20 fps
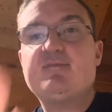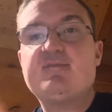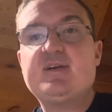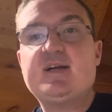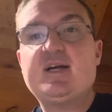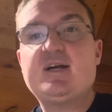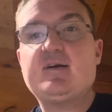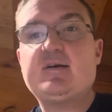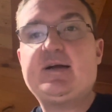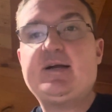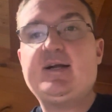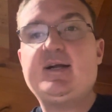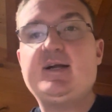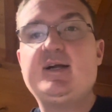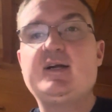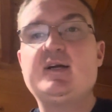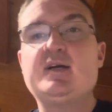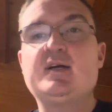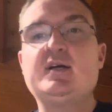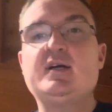very,
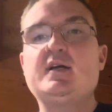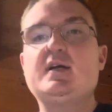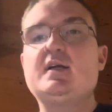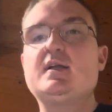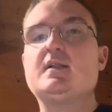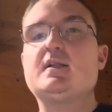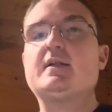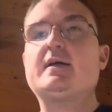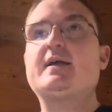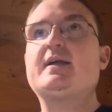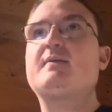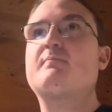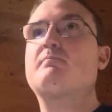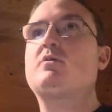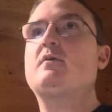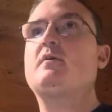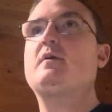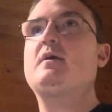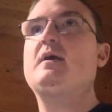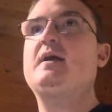like,
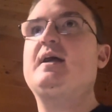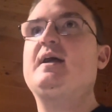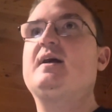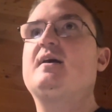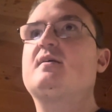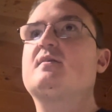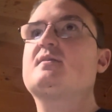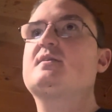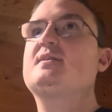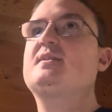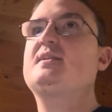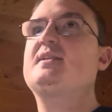proud